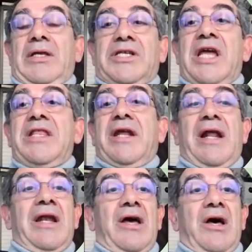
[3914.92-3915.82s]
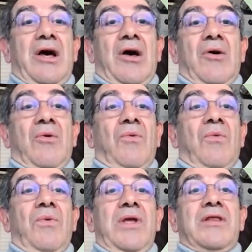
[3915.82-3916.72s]
In
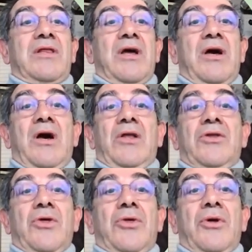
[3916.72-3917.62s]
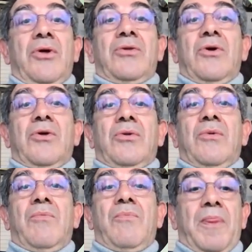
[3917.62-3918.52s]
general, with
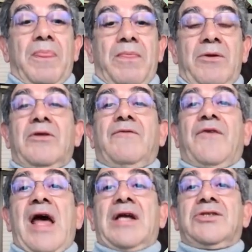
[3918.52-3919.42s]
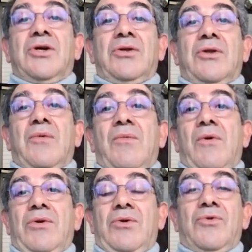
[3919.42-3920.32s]
the diffraction
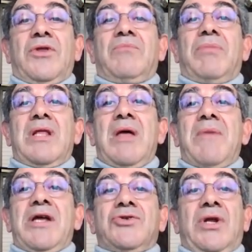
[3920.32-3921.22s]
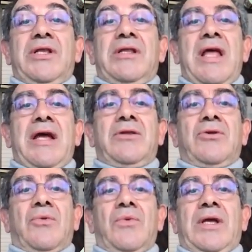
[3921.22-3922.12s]
using bidimensional
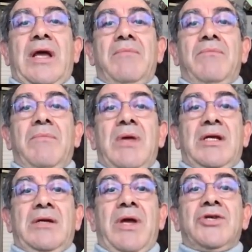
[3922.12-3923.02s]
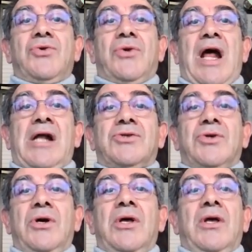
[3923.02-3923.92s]
detector, we can measure
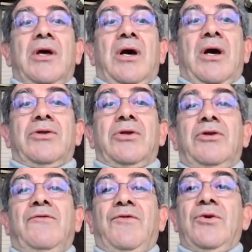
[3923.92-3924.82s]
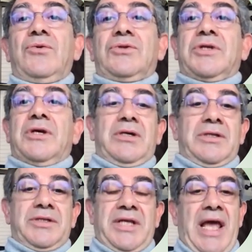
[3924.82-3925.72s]
also the diffuse
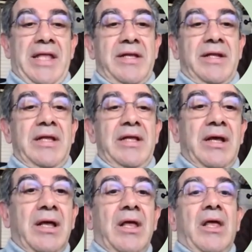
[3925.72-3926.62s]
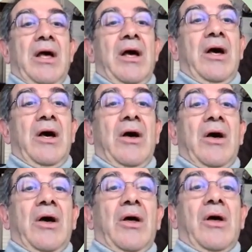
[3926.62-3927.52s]
scattering,
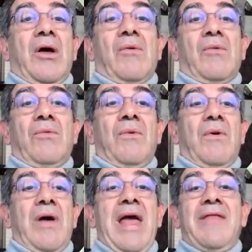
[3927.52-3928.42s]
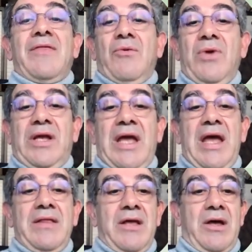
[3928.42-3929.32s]
and we
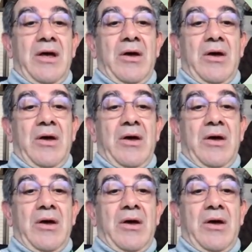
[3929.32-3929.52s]
can,